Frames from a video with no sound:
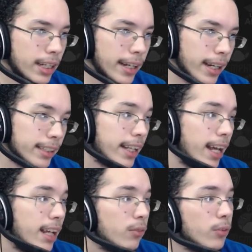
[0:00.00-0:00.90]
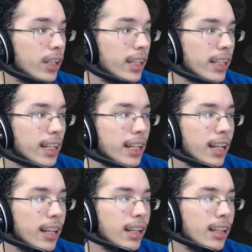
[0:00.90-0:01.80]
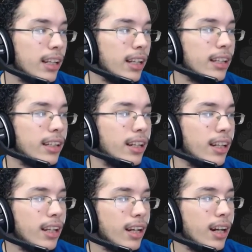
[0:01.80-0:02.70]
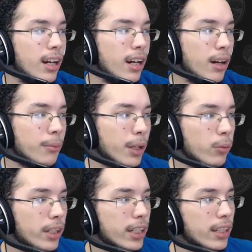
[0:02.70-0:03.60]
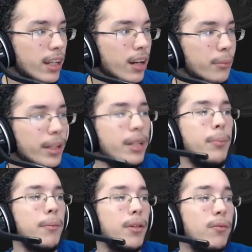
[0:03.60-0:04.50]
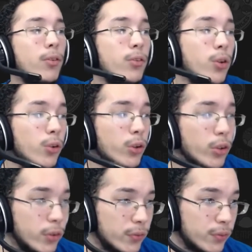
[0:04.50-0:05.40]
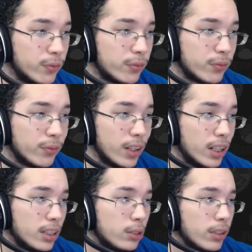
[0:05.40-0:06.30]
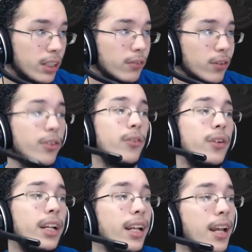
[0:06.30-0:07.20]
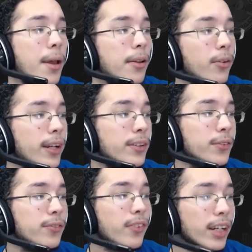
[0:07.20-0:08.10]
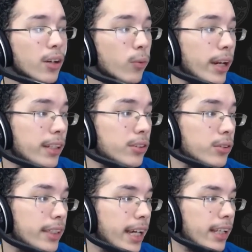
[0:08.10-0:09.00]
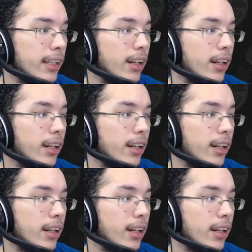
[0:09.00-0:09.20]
And that really kind of like we got like pumped up to like 4-3, trying to fight our way to get